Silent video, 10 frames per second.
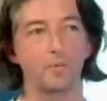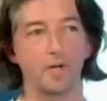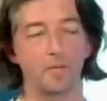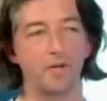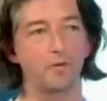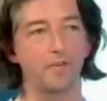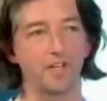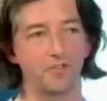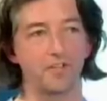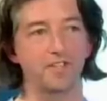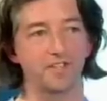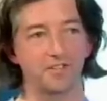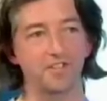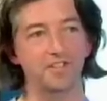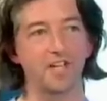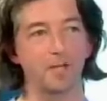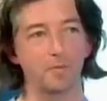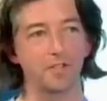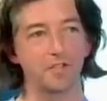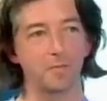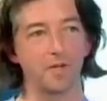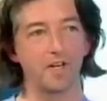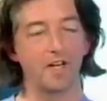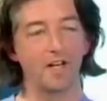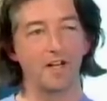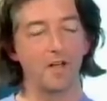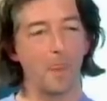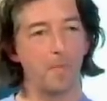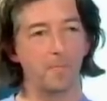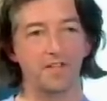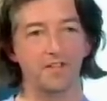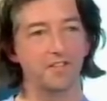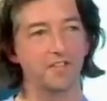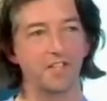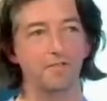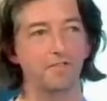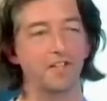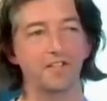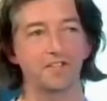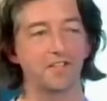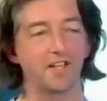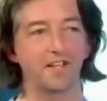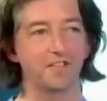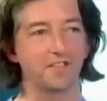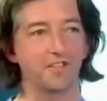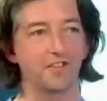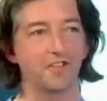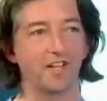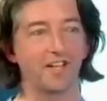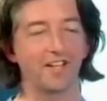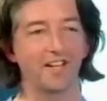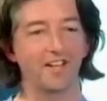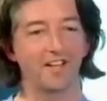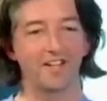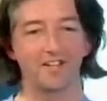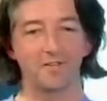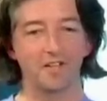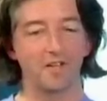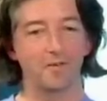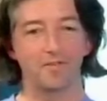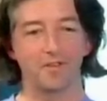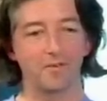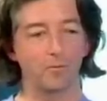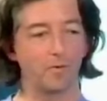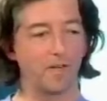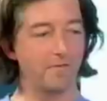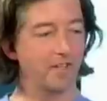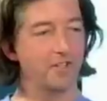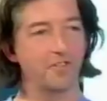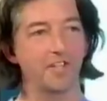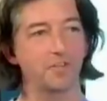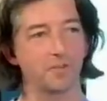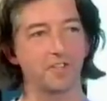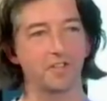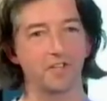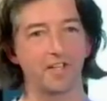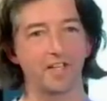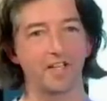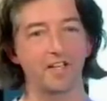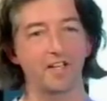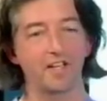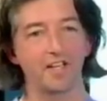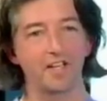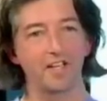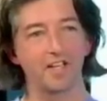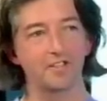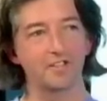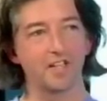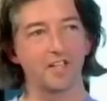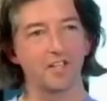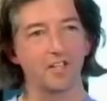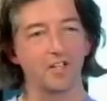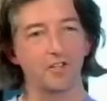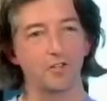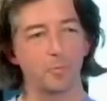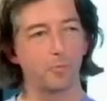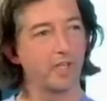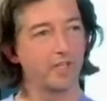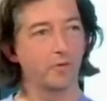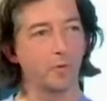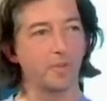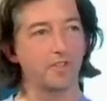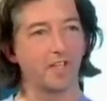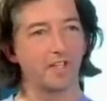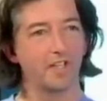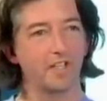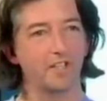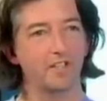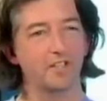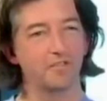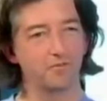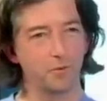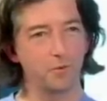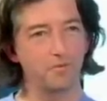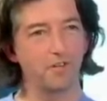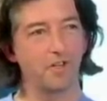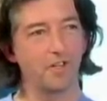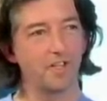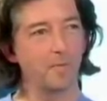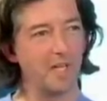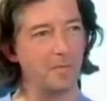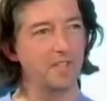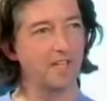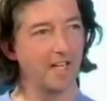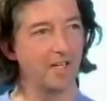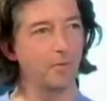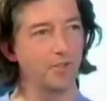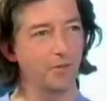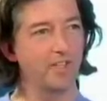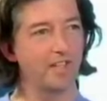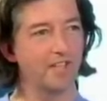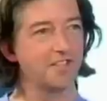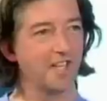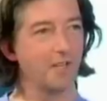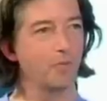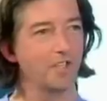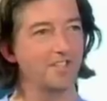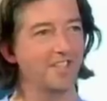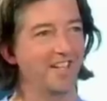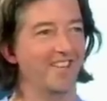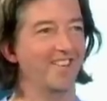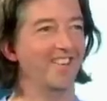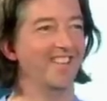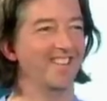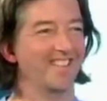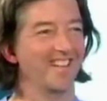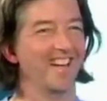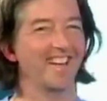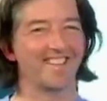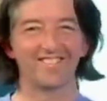Probably. I don't know if I could trace it to the exact person, but they'll just say the funniest things, you know? Like when my friend Trace was a little kid, he'd ask, it's like a pregnant woman, it's like, does food fall on the baby's head when you eat that sandwich? It's like,